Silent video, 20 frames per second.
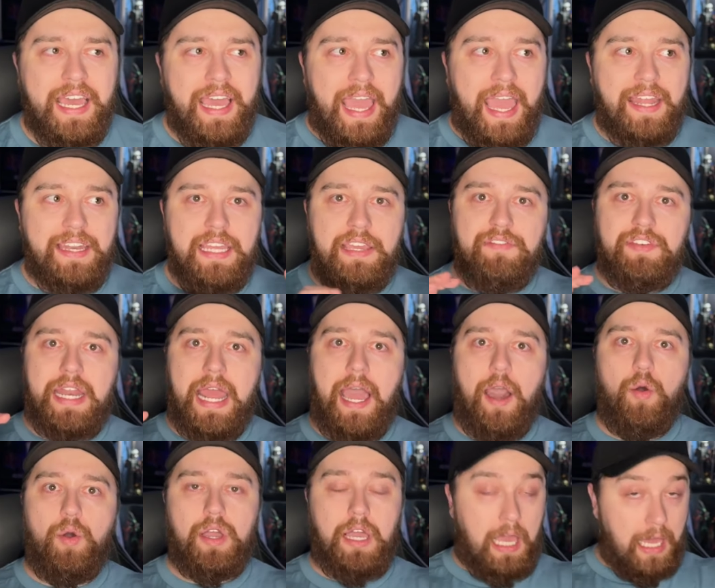and even
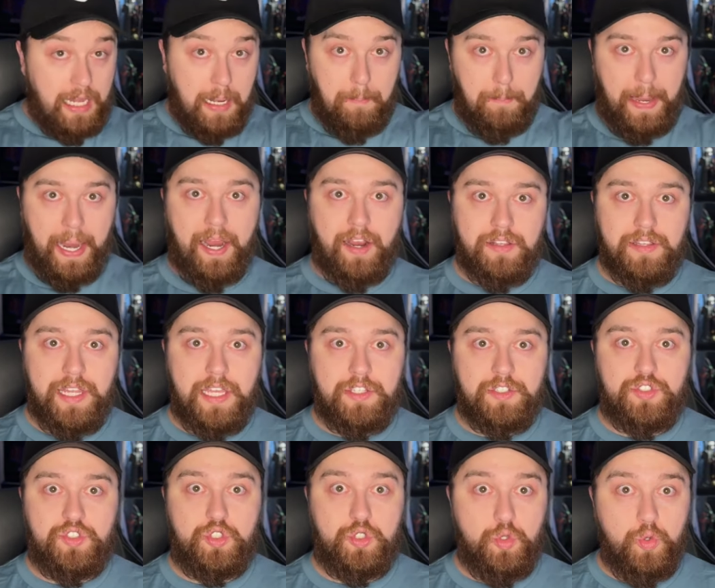how it kind of
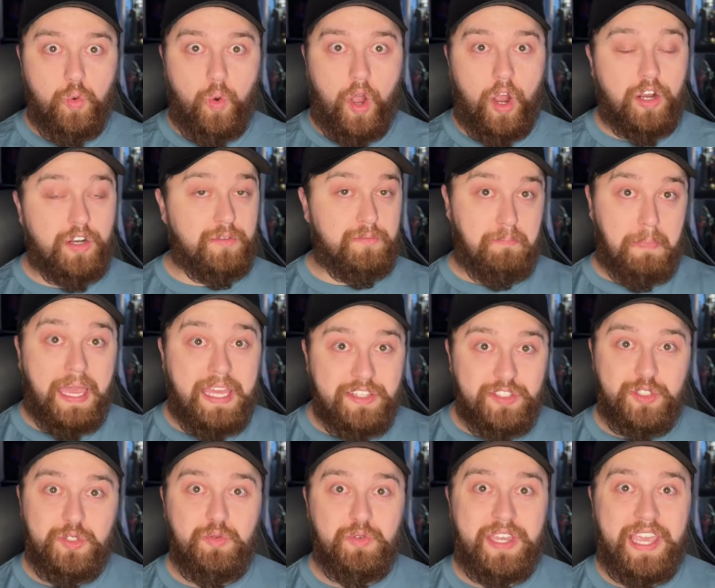parallels to our main
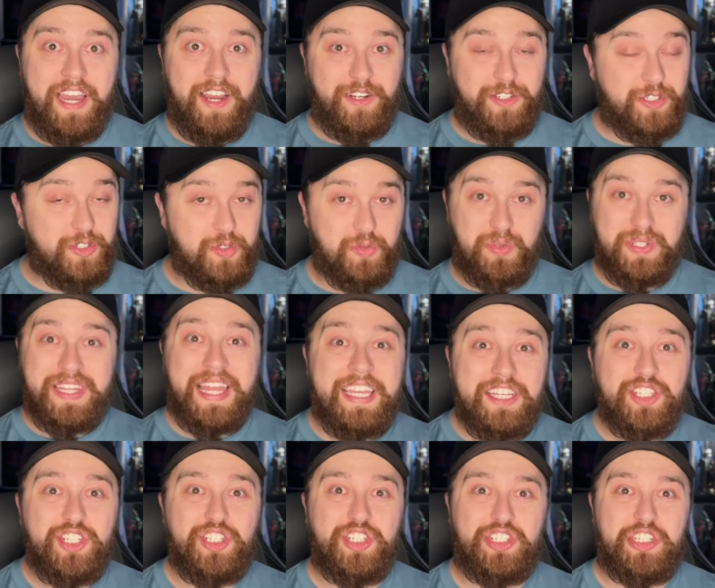two characters'
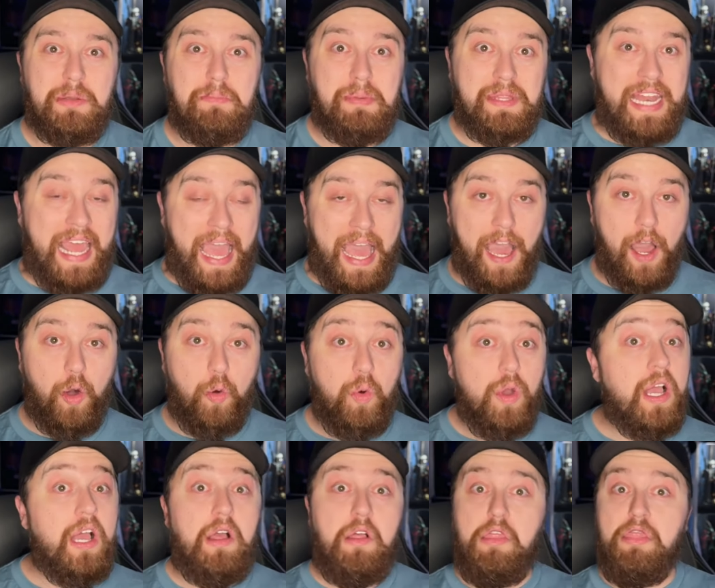relationship and how
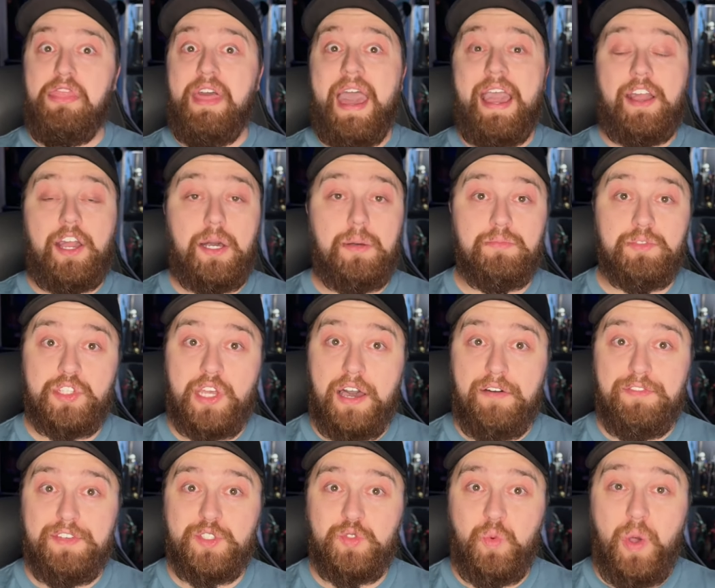that comes
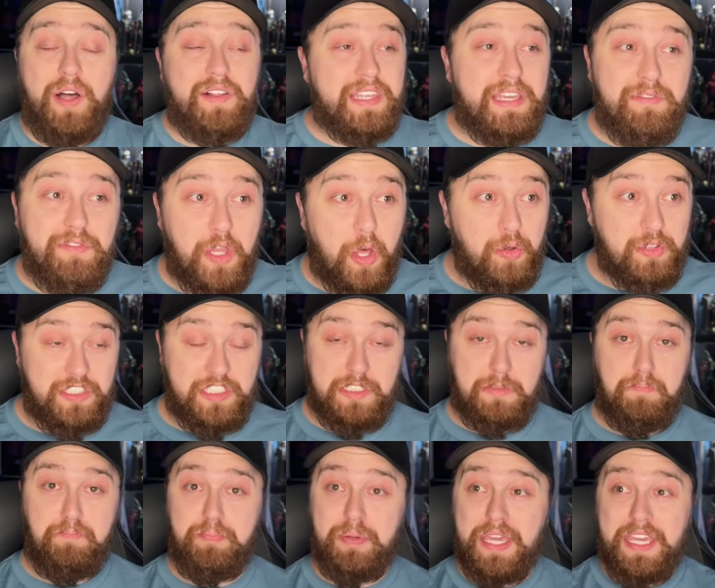off as well. Even though it's this
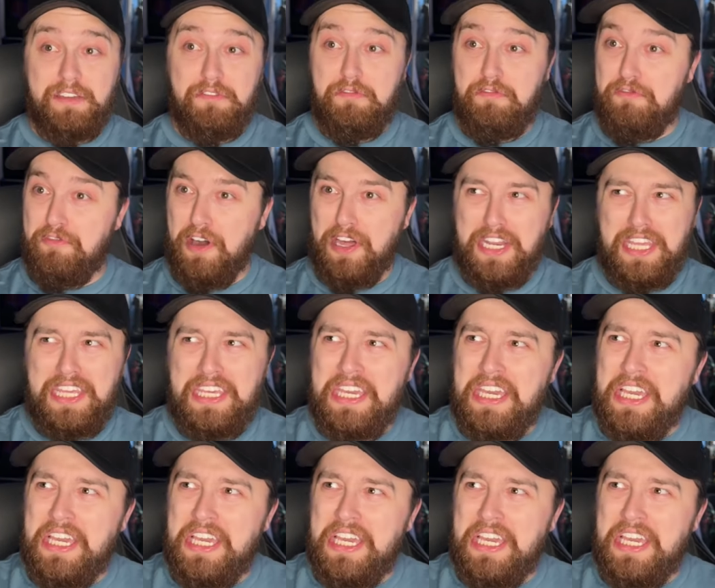big, funny